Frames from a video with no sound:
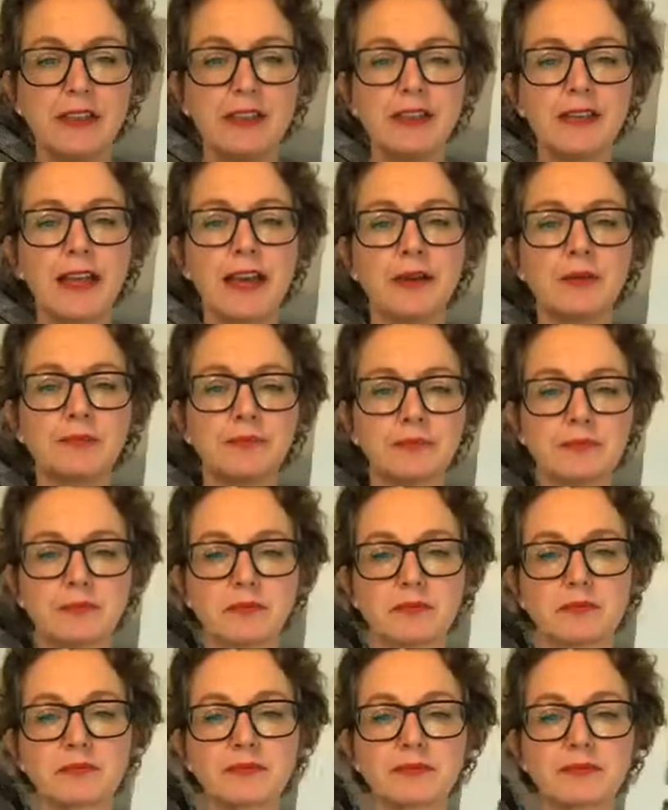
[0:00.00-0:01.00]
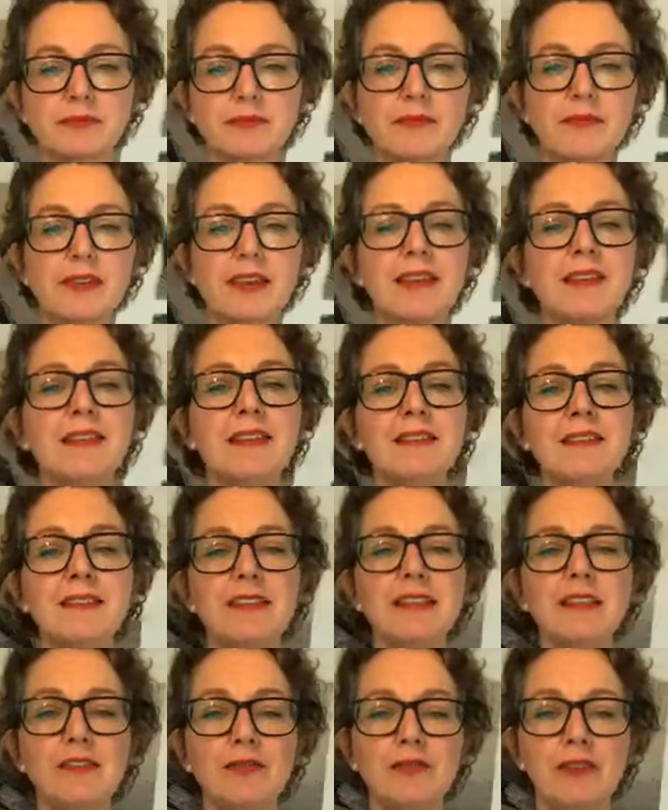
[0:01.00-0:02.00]
Now, this
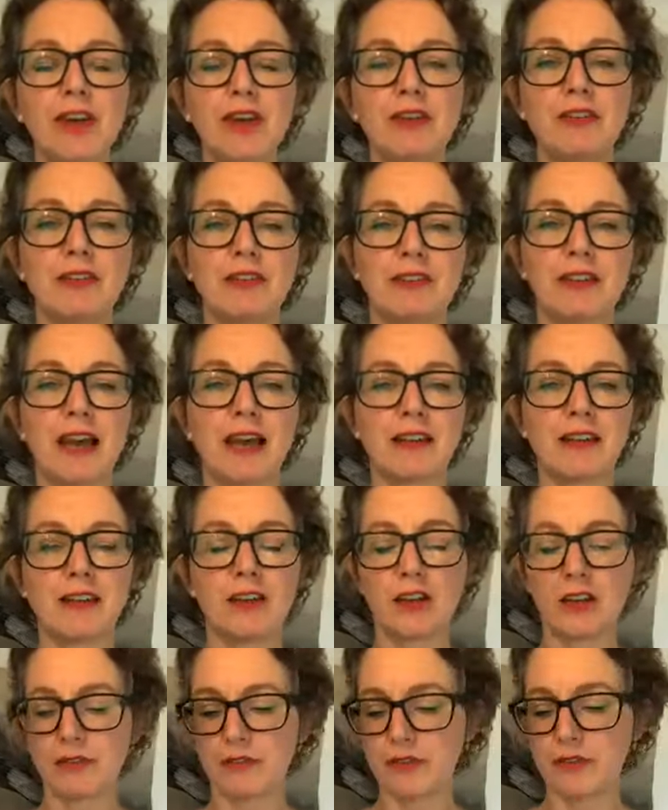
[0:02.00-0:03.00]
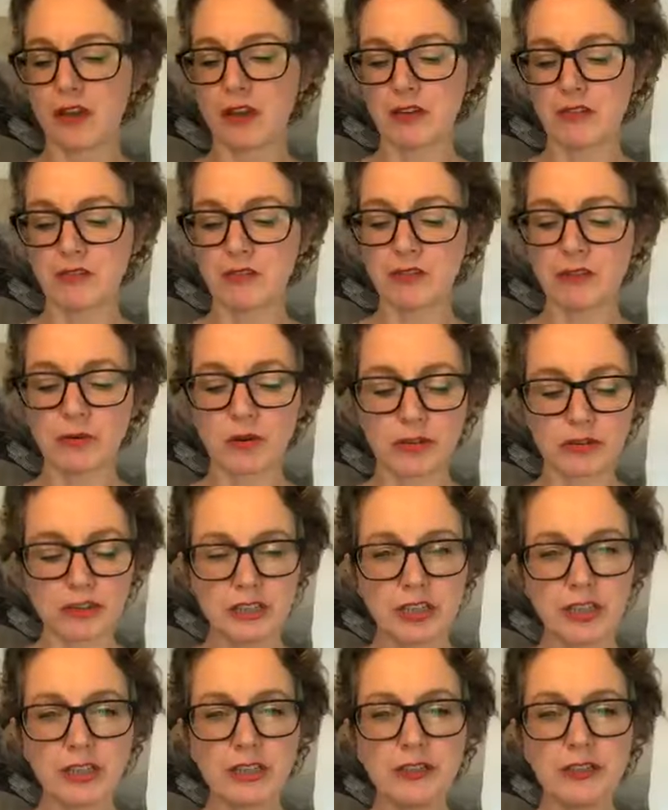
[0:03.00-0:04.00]
is Fiona's, and I know Fiona is
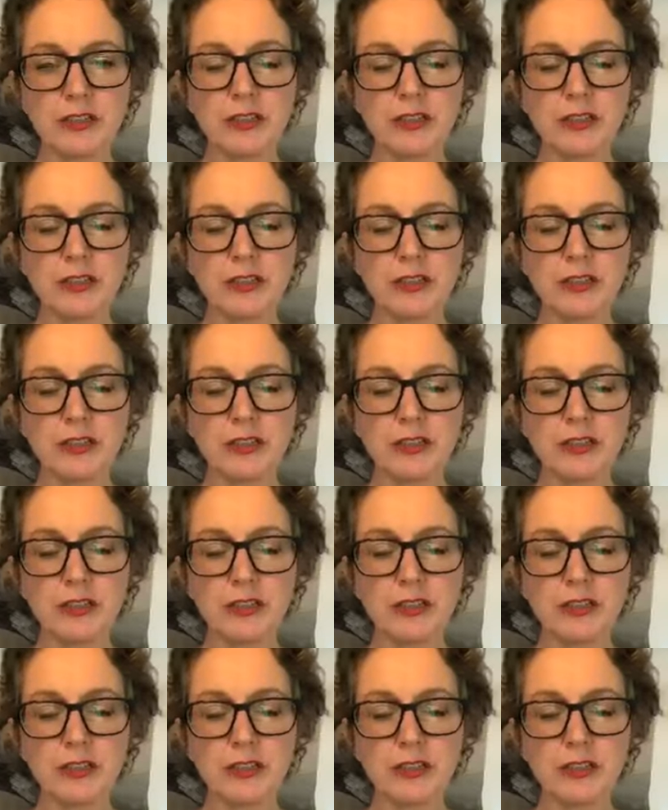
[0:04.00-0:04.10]
watching.